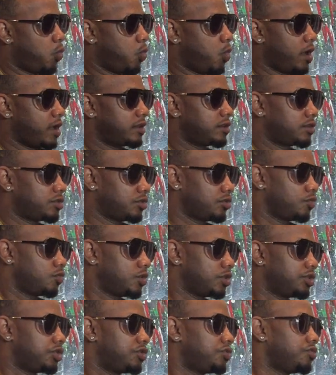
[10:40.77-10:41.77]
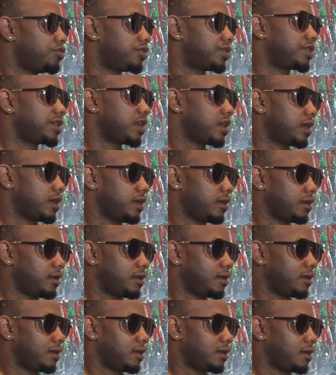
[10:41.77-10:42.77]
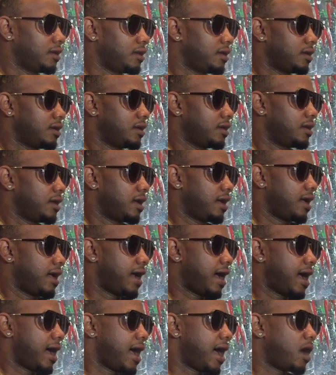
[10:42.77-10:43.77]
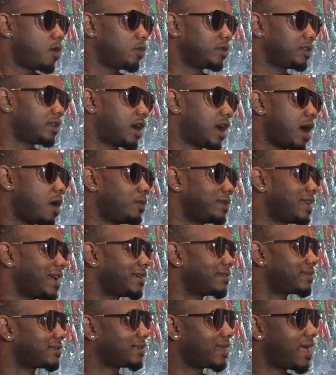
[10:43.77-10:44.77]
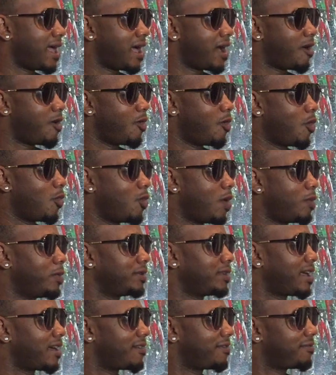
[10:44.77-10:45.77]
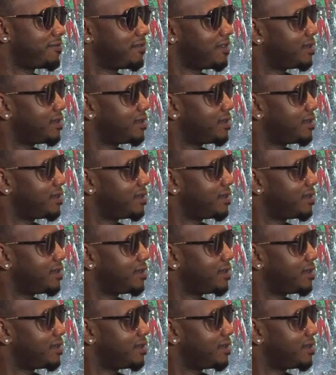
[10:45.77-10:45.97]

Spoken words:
would you say, how would that sound, or what would that